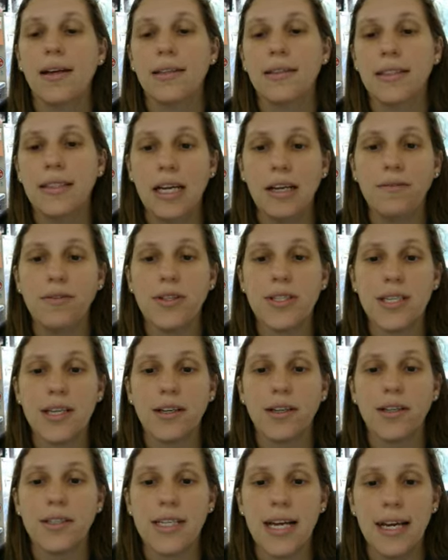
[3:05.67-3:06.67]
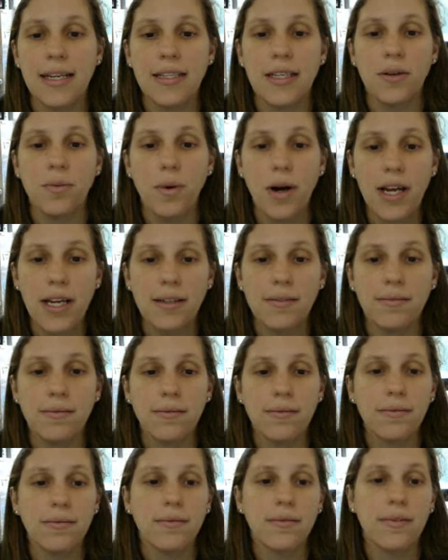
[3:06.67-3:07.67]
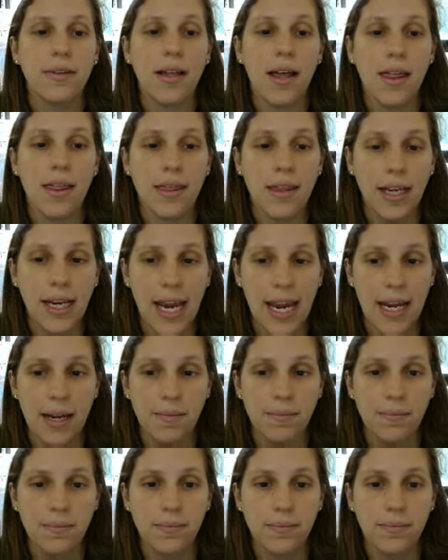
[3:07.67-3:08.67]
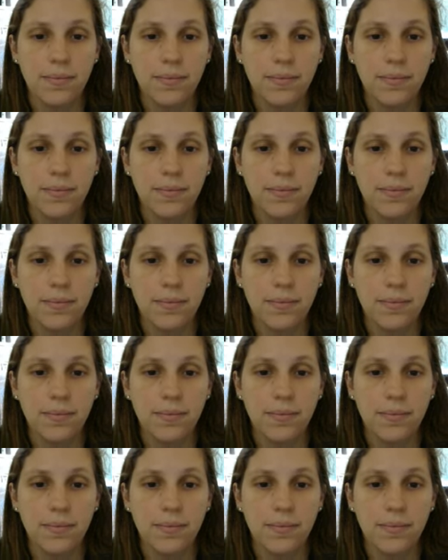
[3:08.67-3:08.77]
The Danville Sluggers ended what? The game.